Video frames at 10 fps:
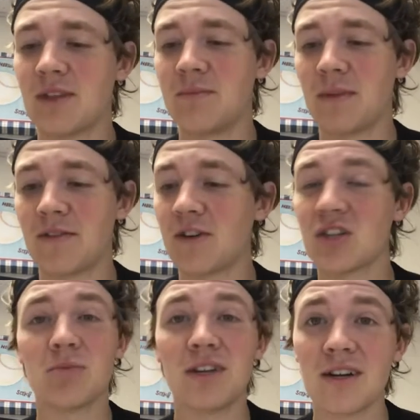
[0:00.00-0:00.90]
my
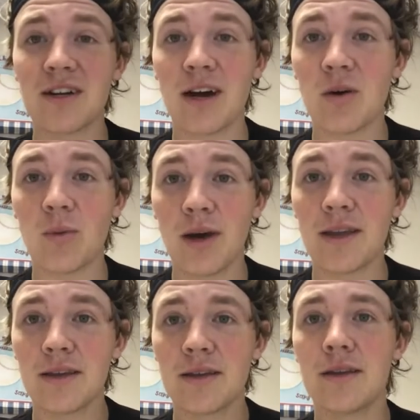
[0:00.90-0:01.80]
freshman year, how it
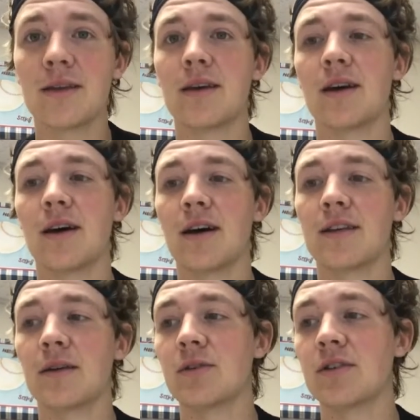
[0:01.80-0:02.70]
went
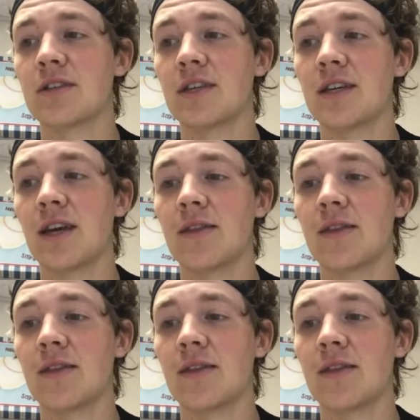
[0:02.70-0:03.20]
at WLC,